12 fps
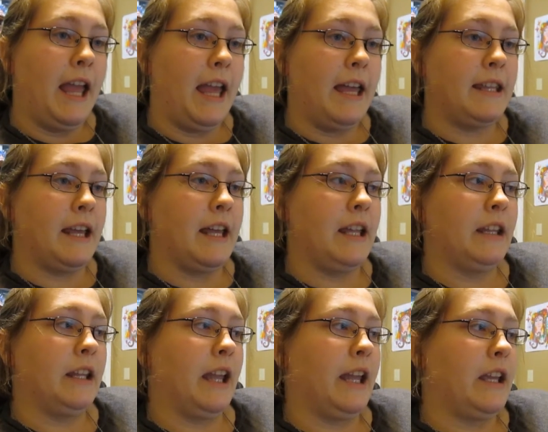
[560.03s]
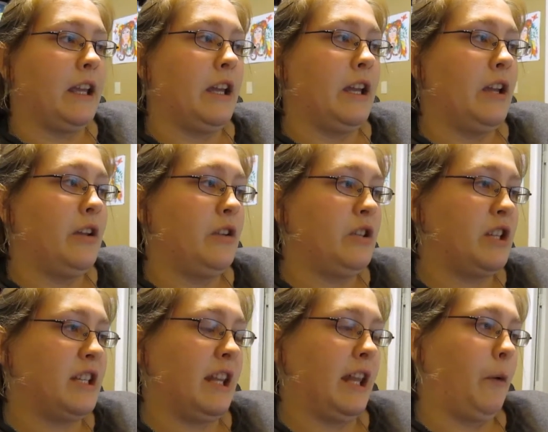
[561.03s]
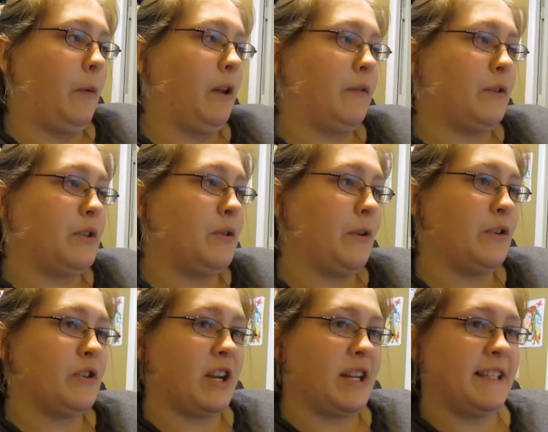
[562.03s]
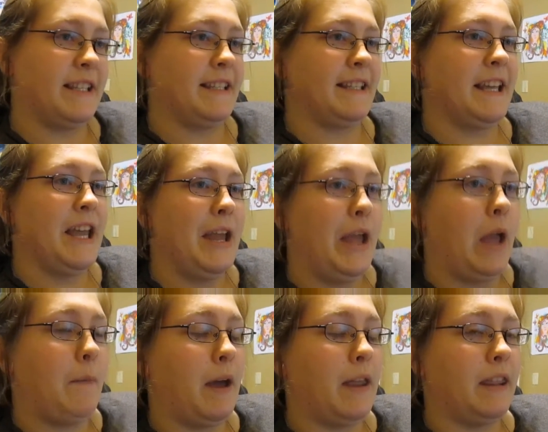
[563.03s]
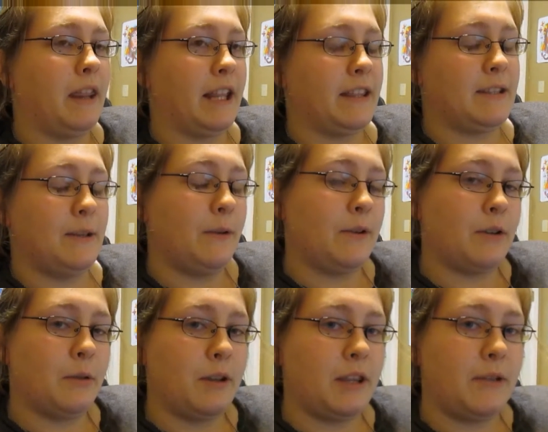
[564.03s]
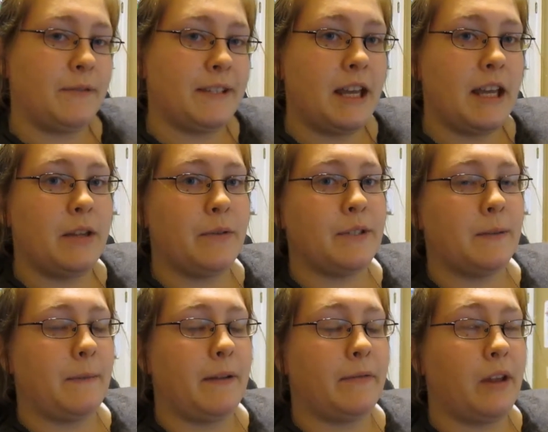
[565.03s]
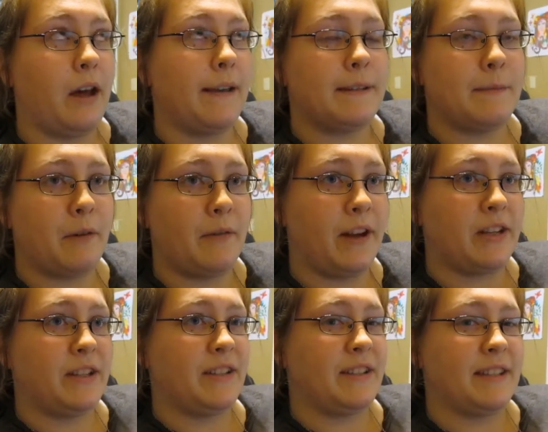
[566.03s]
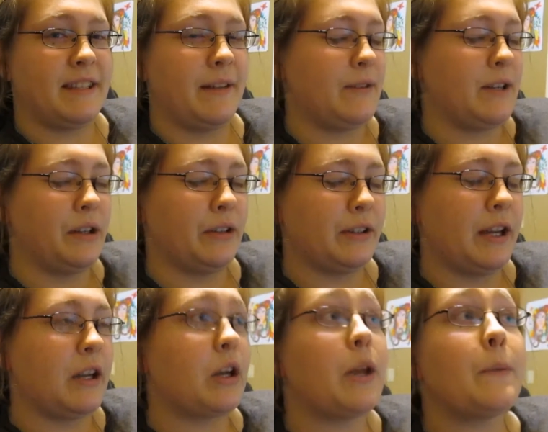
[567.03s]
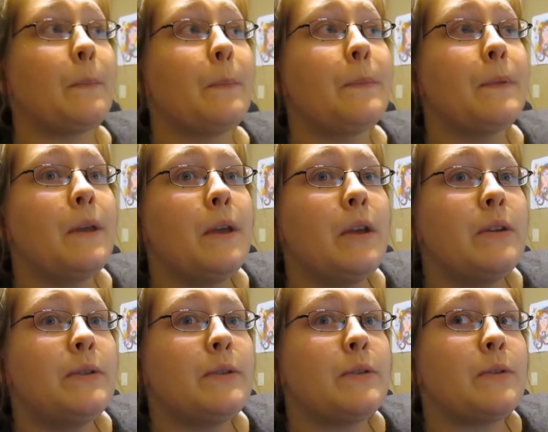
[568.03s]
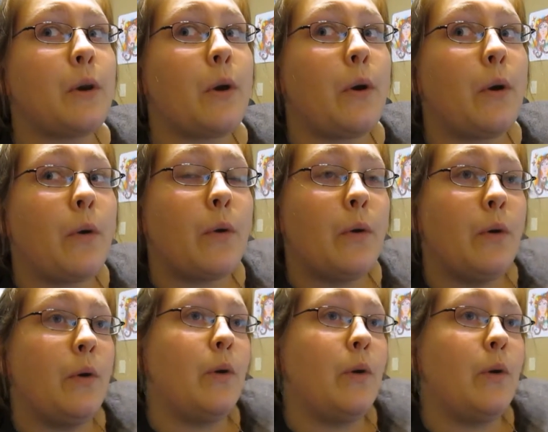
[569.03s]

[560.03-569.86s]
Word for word: and then like she did like well over 200 dresses and by like the 200th one that was done there were so many flaws and imperfections and stuff it didn't look that good so